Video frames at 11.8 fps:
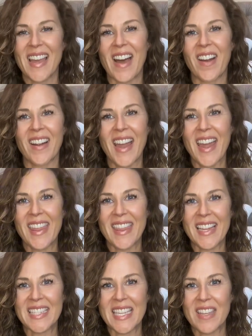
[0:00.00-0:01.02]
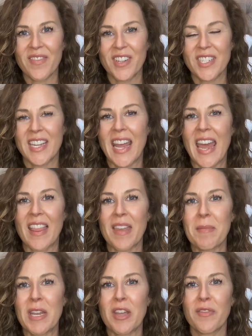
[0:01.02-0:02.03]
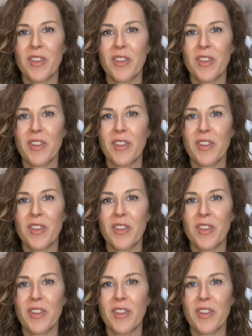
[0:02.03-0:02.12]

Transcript: All right, that's it for today. Let me know